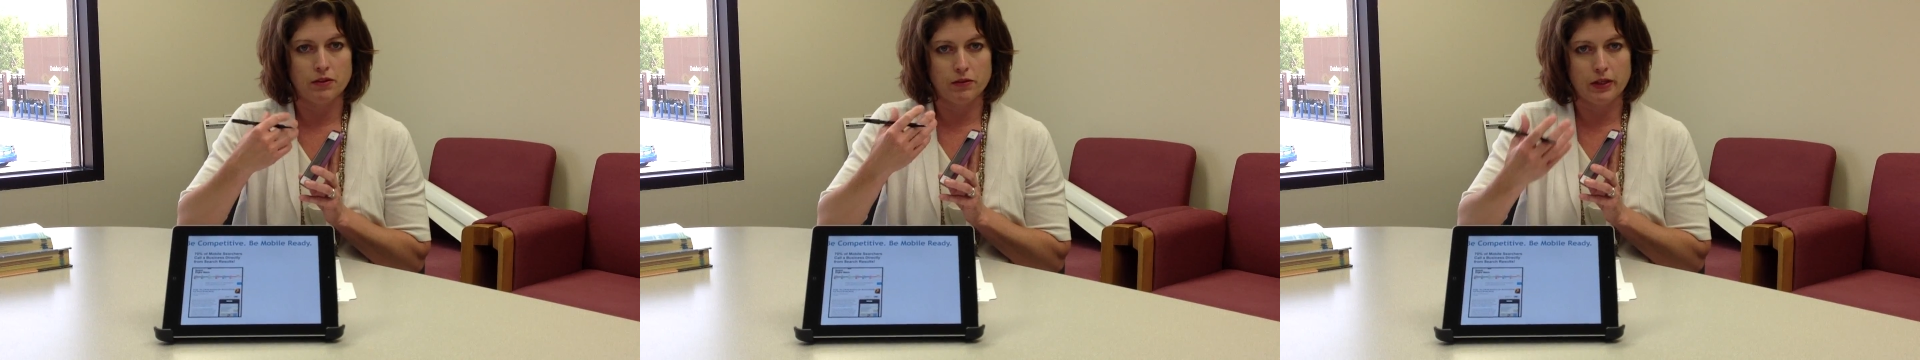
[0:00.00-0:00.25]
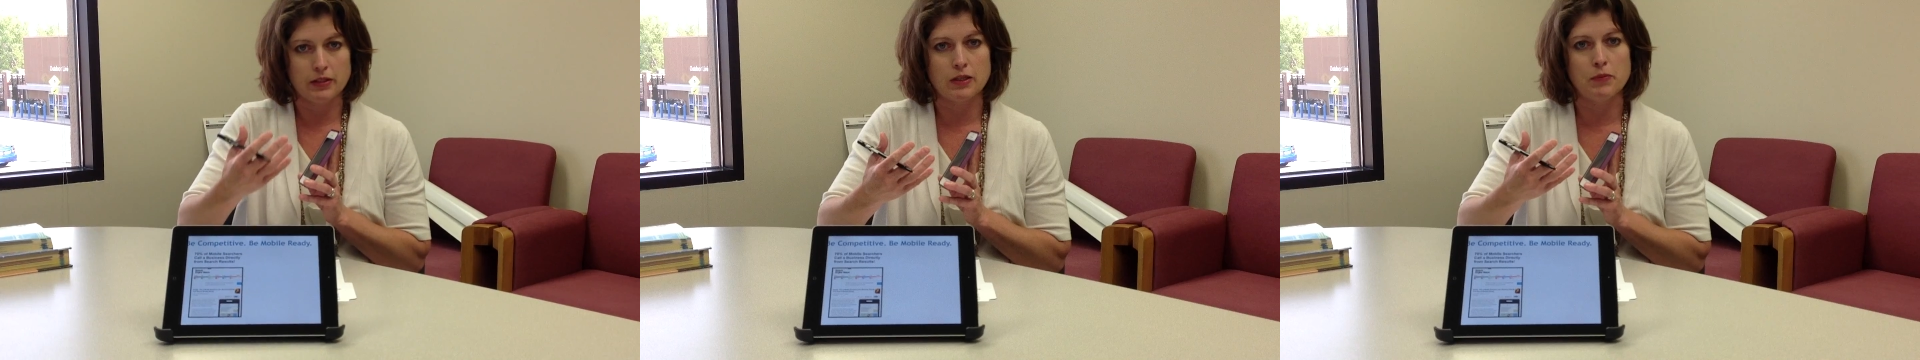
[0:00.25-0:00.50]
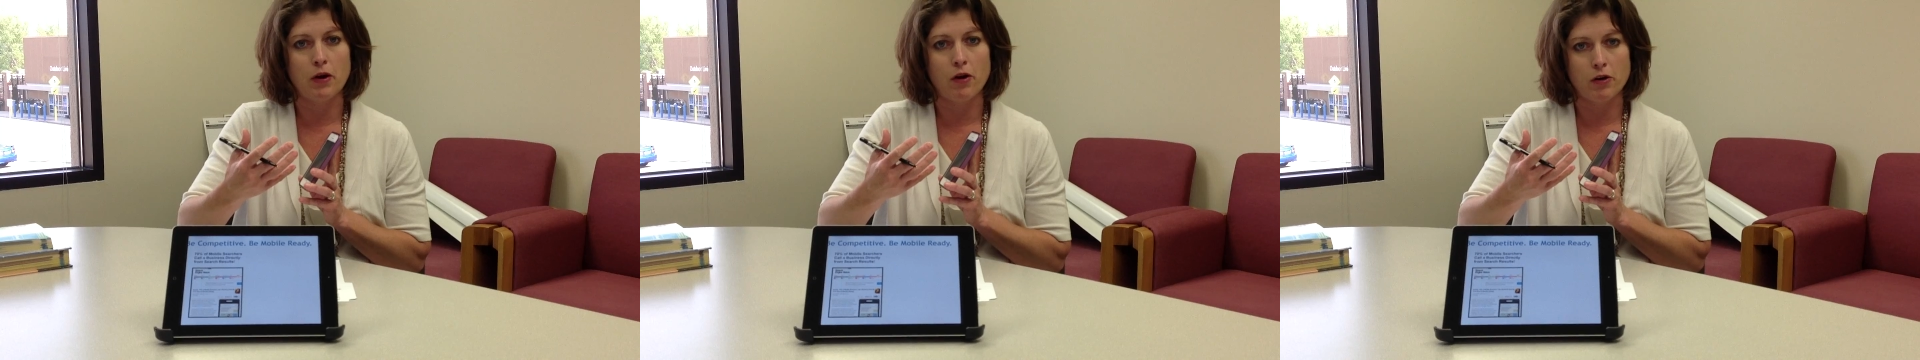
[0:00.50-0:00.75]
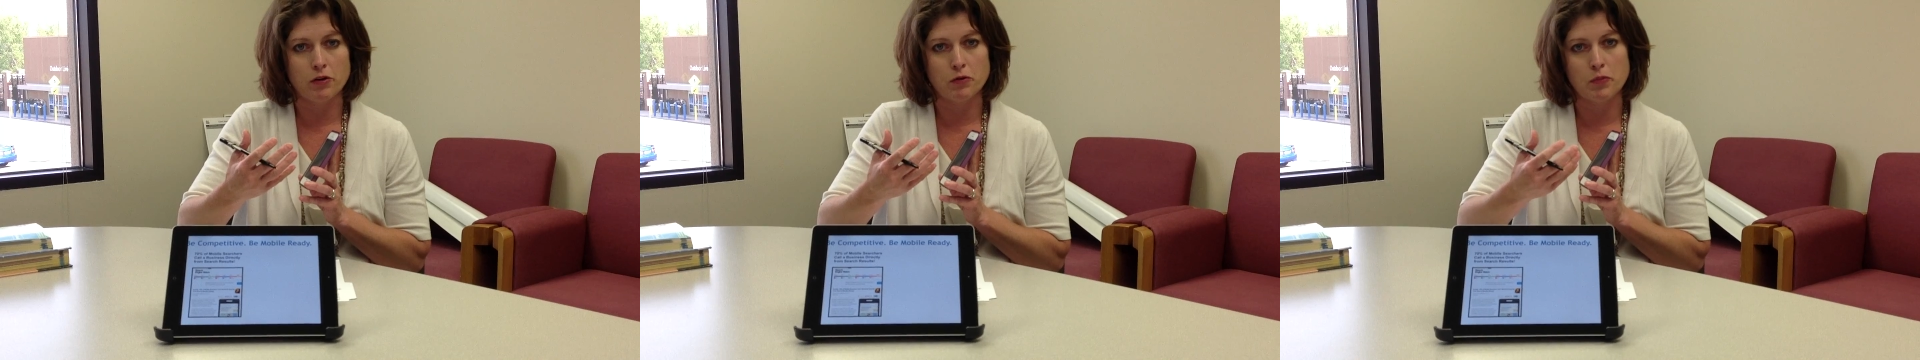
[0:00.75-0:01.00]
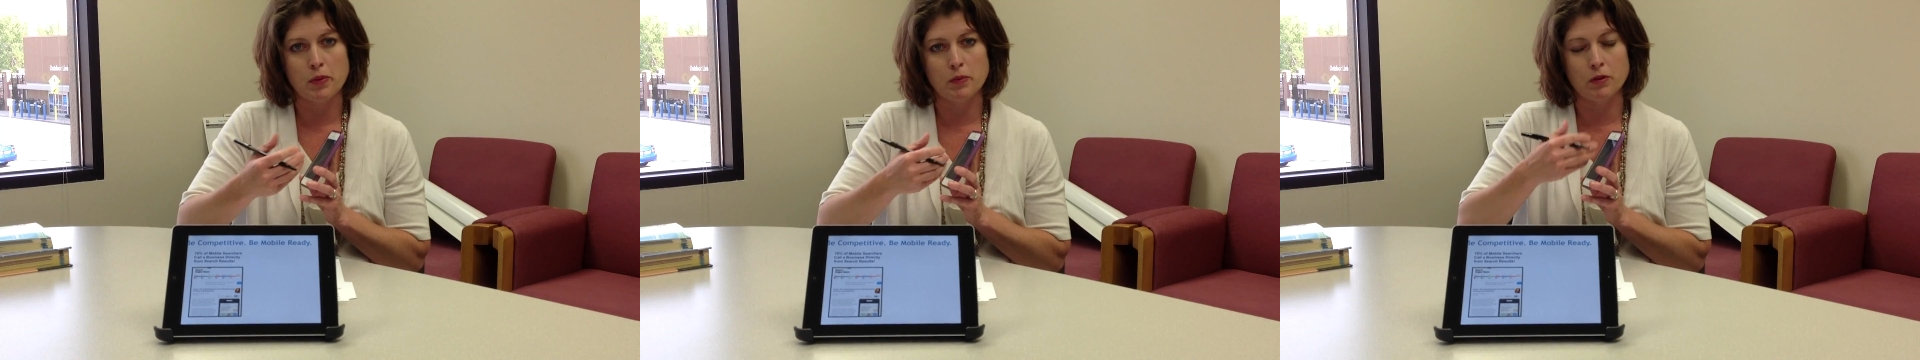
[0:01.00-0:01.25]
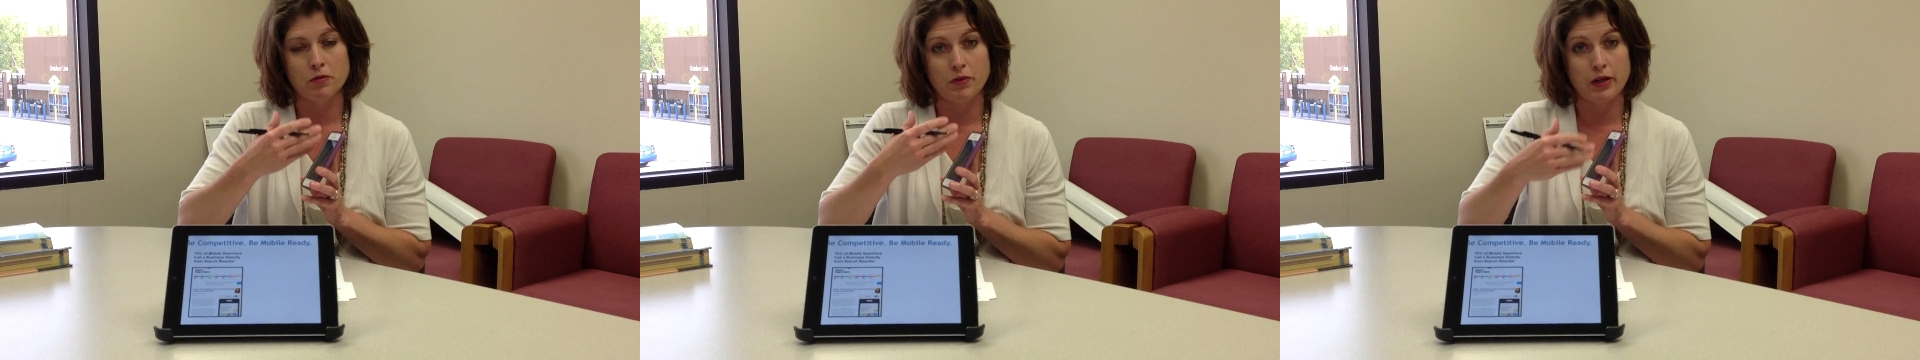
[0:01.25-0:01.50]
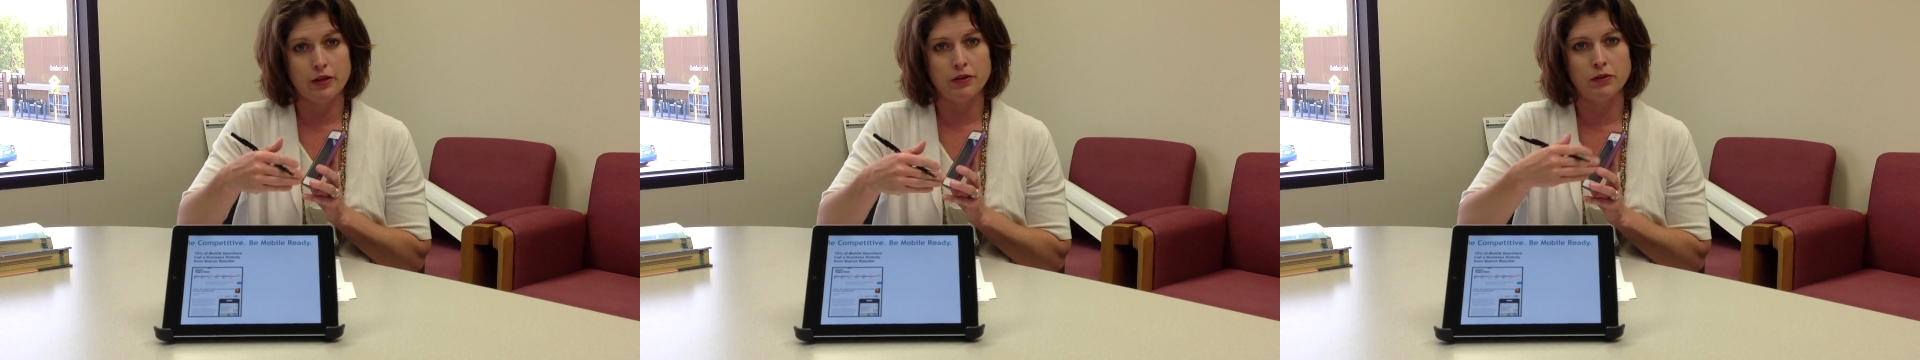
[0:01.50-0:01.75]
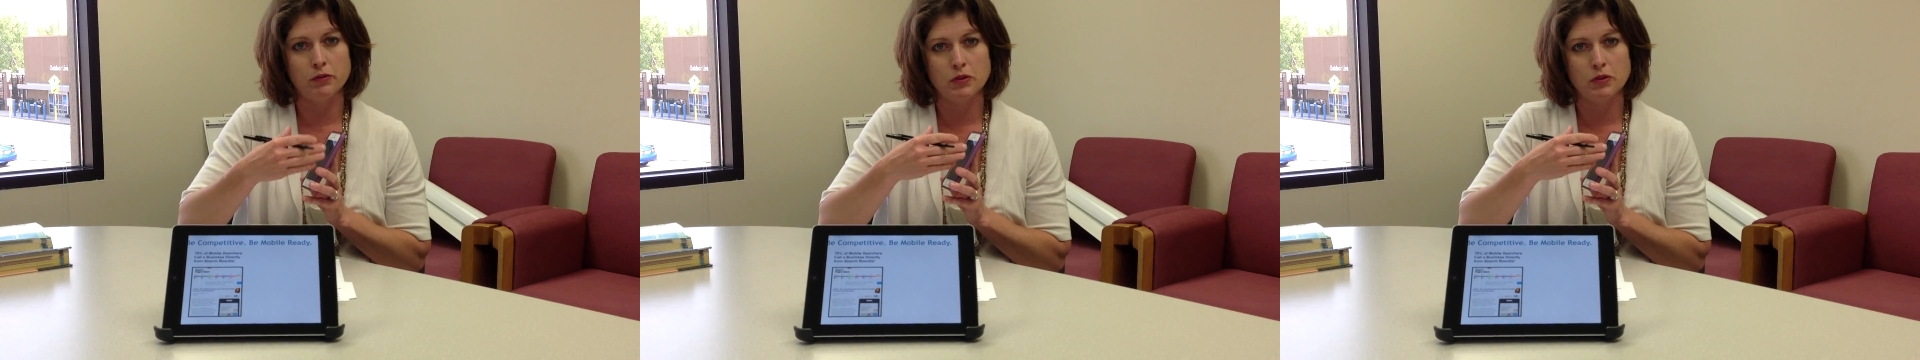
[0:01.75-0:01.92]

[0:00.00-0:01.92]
Okay, it's going to be harder for people to find you.